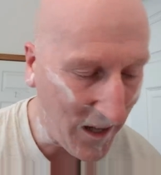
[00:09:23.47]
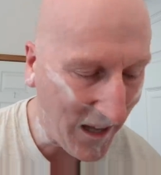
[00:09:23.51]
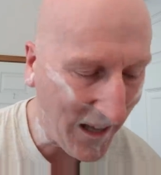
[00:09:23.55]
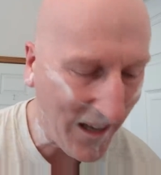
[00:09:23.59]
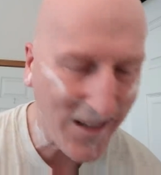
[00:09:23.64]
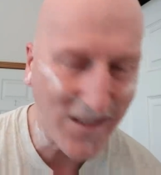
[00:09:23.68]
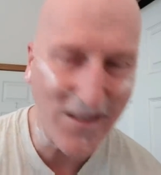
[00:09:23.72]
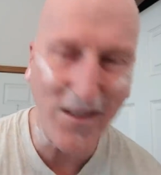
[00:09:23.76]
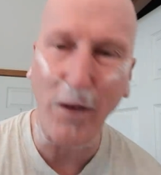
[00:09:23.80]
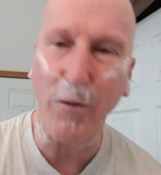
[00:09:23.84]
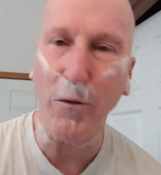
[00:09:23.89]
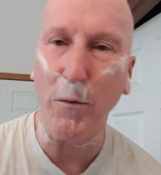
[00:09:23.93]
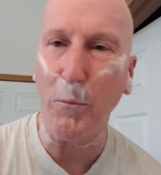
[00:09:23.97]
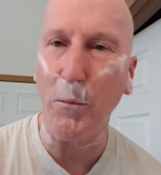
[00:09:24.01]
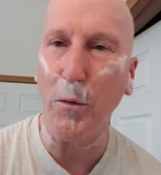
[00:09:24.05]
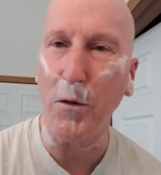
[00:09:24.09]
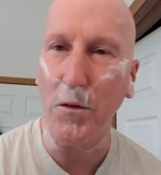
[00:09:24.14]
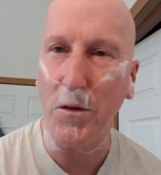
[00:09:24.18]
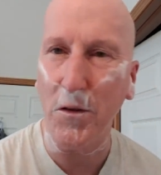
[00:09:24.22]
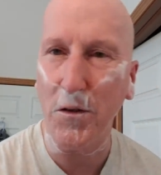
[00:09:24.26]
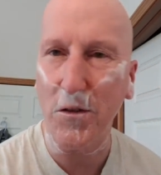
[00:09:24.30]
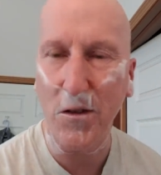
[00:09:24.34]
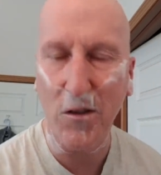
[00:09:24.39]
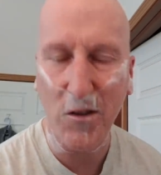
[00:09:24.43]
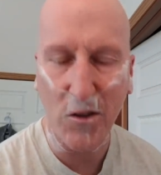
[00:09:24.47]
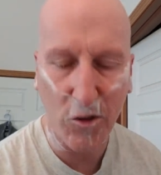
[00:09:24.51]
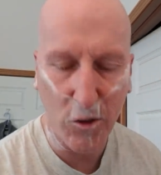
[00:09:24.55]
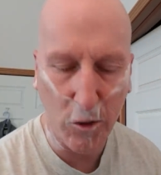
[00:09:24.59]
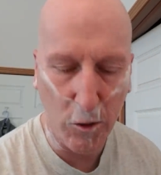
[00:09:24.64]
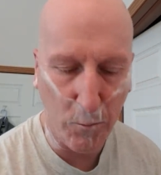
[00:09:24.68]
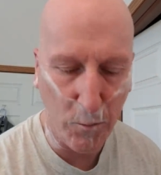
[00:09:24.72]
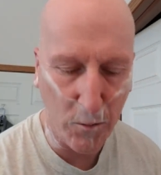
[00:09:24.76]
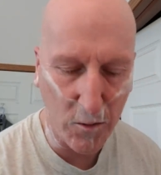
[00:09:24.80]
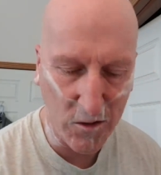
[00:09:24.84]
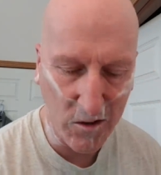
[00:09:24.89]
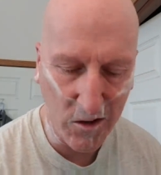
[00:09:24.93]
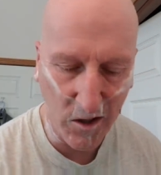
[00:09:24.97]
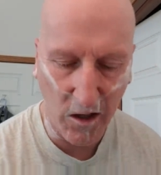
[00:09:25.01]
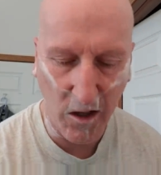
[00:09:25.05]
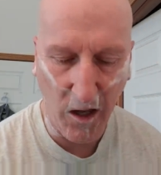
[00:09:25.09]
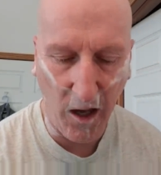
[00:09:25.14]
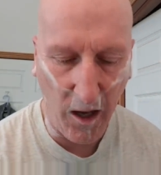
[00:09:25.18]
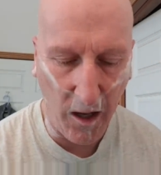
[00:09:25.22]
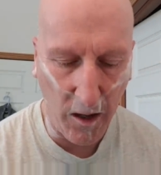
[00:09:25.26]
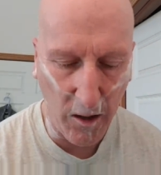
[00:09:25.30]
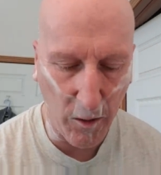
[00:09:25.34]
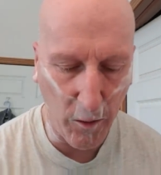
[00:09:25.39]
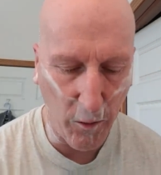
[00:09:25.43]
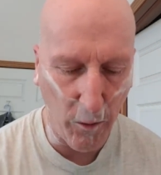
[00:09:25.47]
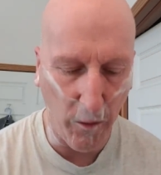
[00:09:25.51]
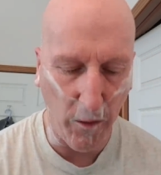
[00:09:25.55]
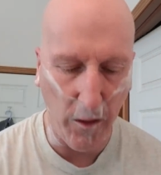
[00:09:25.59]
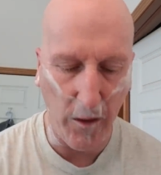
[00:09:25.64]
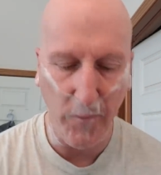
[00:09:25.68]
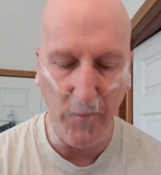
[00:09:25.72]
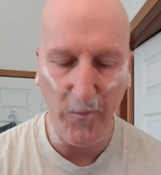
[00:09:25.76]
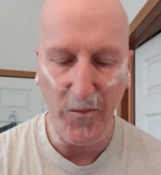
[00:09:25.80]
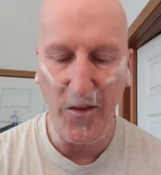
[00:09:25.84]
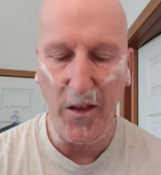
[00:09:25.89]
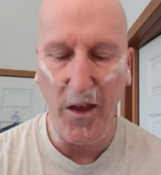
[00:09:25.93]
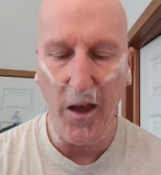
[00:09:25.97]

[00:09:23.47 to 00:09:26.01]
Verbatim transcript: and I guess I would put this in the super slick category.